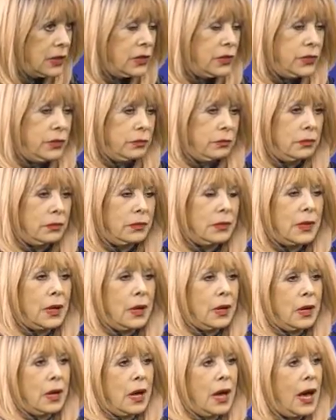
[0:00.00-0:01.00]
is
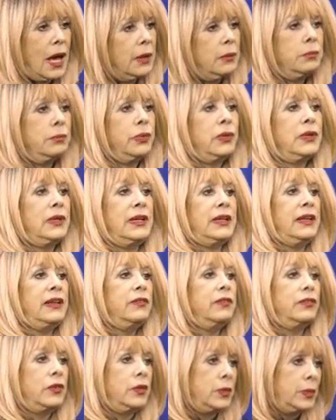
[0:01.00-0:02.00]

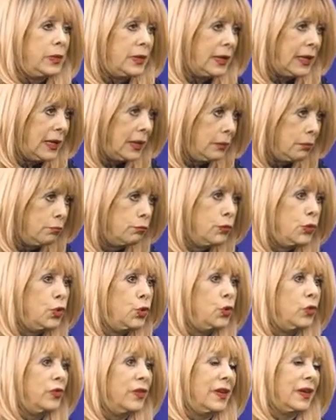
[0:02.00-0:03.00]
unbelievably
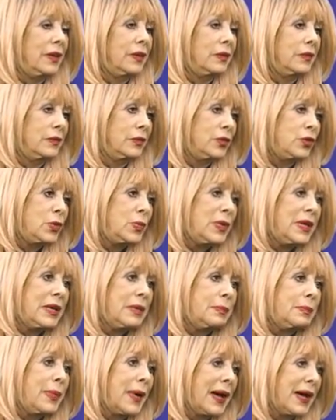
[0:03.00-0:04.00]
moving to
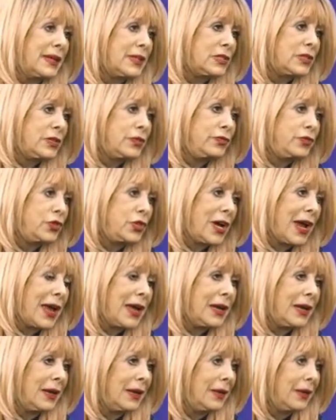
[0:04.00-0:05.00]
be in parts of
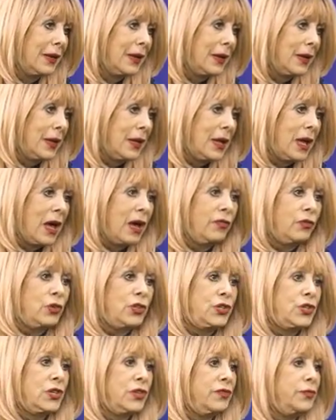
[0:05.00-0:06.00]
China, of
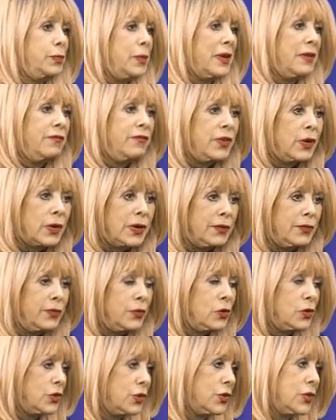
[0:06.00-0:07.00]
which I've been very
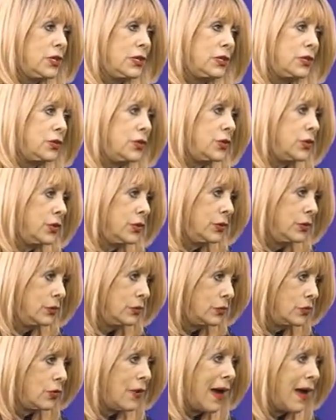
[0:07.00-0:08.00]
fortunate
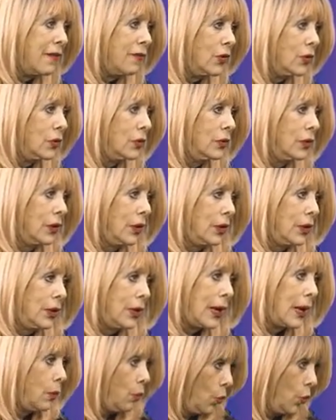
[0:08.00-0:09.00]
to travel
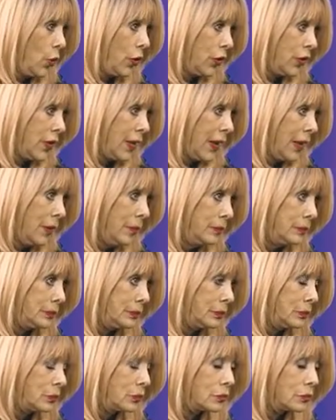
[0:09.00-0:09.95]
and work there.